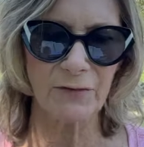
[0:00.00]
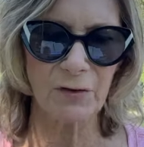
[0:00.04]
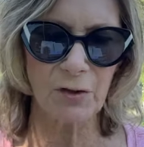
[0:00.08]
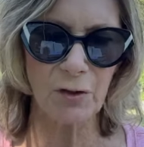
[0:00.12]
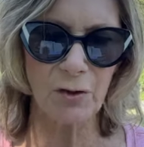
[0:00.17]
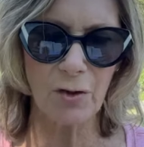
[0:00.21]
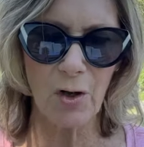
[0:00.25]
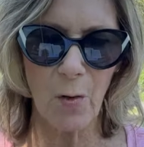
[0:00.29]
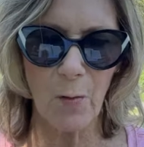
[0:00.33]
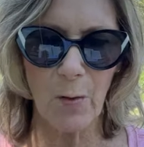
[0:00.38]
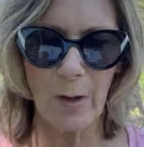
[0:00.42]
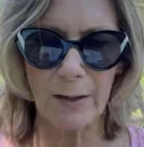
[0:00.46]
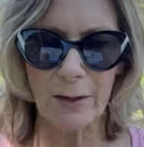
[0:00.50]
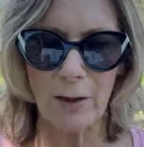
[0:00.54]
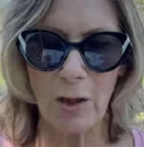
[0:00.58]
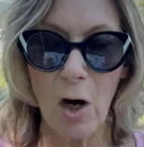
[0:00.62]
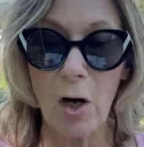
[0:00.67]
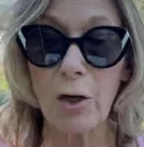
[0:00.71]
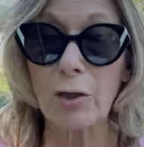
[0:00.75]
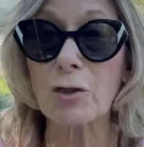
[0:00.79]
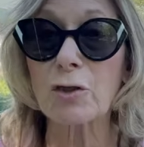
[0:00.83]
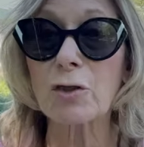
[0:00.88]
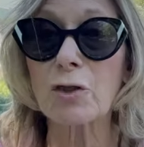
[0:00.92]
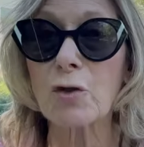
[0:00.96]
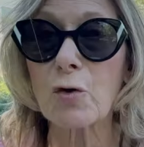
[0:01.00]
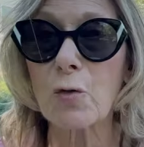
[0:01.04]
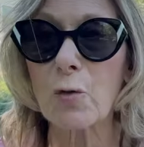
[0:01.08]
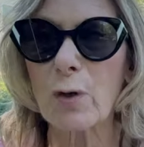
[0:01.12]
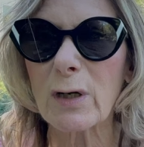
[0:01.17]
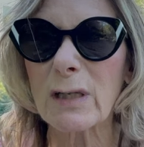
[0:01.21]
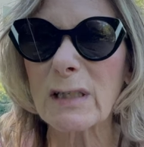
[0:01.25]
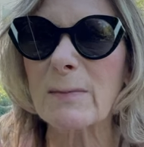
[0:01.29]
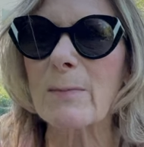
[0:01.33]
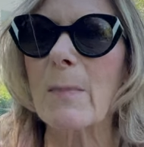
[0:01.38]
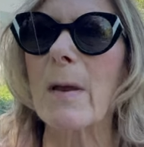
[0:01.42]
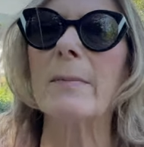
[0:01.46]
Do you go on garden
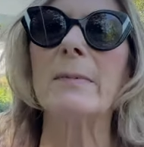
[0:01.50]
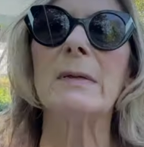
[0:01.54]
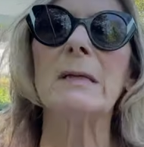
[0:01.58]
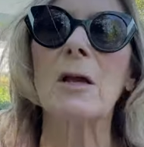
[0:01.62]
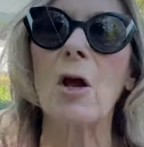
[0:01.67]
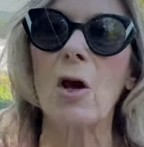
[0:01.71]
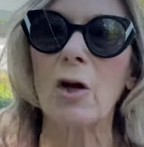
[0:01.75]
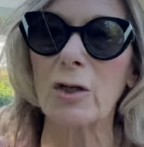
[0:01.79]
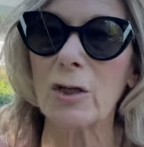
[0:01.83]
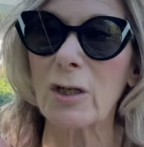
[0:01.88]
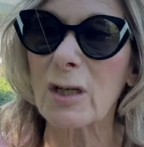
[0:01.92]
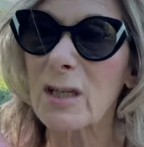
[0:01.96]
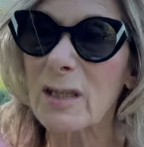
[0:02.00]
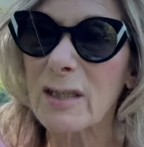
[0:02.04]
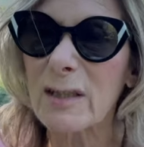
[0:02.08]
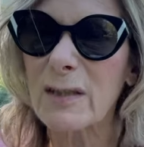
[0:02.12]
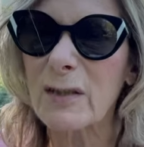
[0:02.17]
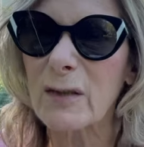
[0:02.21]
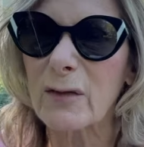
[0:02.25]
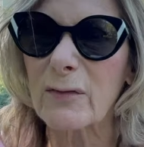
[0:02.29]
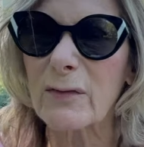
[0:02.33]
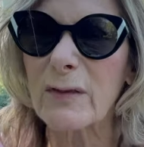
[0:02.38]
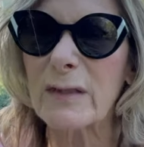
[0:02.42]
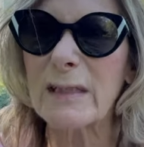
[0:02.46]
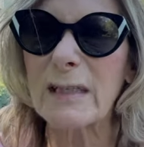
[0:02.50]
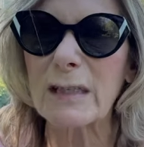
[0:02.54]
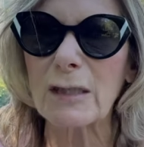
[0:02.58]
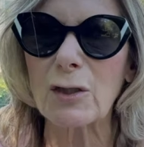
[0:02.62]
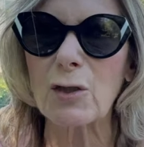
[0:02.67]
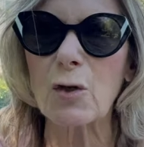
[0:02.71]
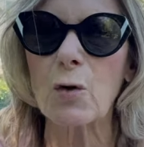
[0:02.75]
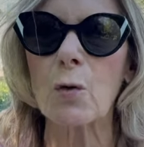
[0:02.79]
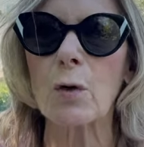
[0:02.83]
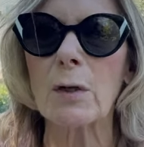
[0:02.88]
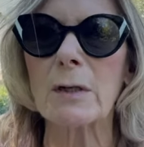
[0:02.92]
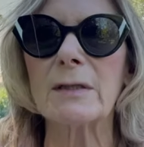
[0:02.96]
tours, maybe garden conservancy
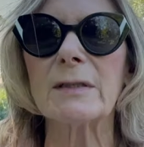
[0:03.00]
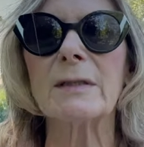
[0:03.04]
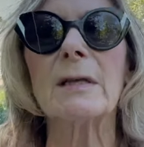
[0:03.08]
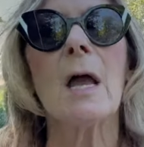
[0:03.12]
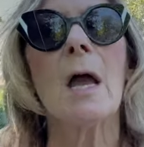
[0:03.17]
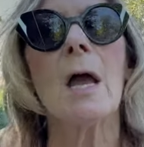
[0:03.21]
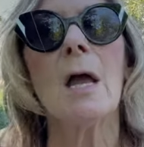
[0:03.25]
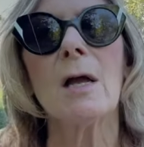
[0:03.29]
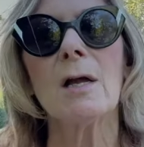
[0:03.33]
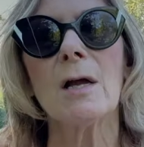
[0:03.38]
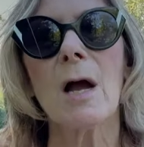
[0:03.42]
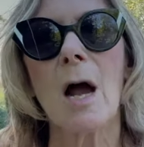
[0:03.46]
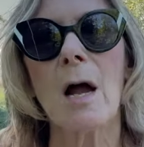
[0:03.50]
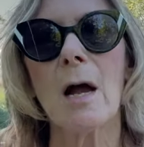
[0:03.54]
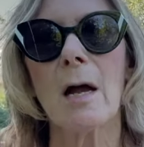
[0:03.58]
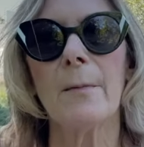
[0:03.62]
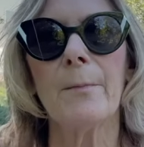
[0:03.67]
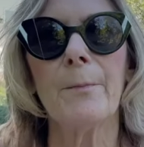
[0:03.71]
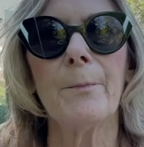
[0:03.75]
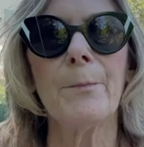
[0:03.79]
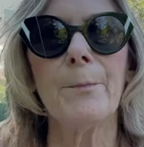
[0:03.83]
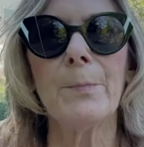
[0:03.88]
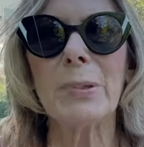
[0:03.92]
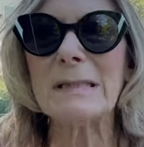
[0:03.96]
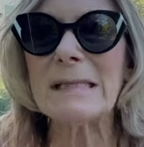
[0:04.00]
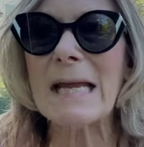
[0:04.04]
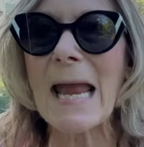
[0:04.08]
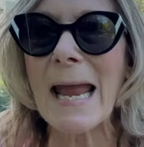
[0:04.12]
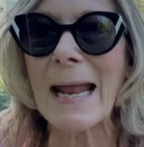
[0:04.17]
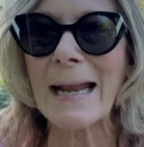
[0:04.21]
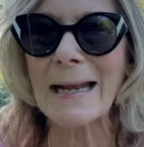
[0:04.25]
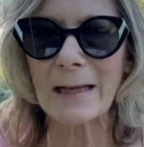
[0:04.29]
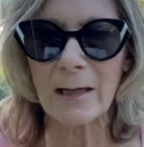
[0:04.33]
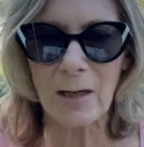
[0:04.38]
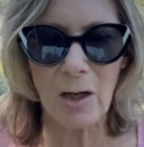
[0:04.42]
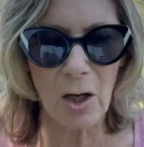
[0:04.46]
tours, uh,
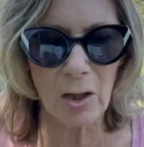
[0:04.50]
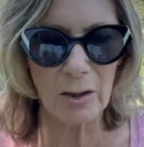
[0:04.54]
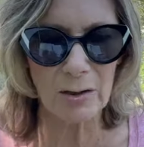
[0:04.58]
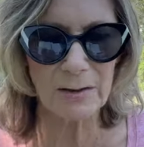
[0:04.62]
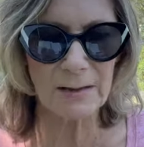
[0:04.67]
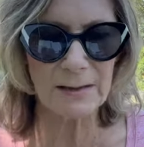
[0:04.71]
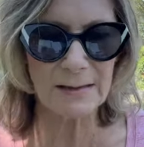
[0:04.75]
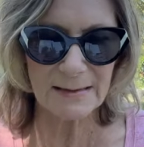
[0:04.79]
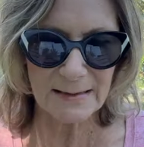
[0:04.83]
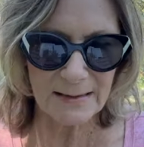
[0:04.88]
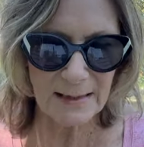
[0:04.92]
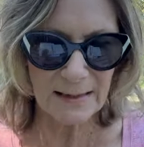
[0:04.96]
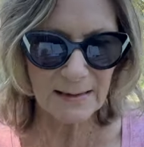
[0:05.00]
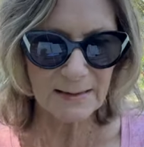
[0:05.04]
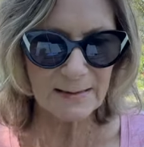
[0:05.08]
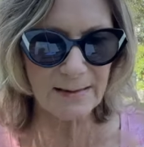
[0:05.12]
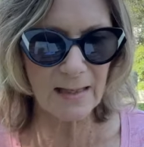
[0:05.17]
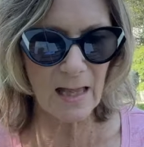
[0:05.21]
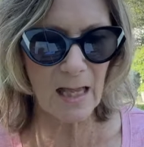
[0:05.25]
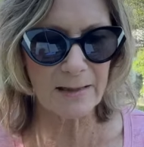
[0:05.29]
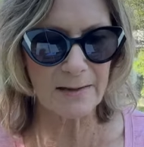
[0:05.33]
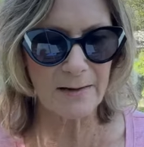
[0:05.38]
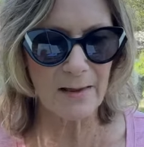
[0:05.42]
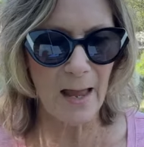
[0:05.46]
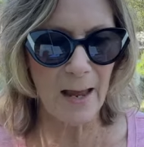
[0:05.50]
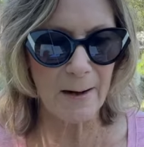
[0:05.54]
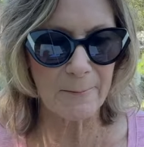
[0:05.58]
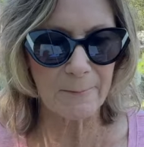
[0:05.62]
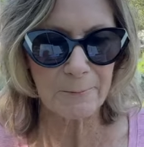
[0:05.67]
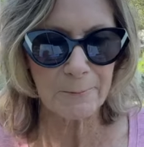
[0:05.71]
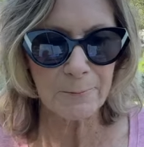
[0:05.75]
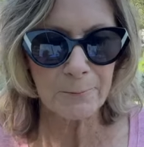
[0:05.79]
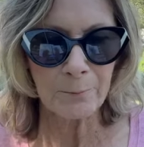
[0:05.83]
botanic gardens, things like that?